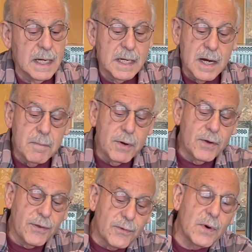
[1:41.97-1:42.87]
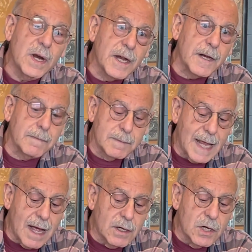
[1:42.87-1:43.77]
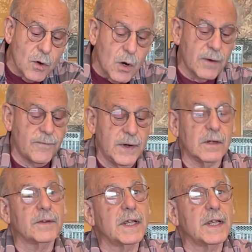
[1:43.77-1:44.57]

Number three, down in Northfield,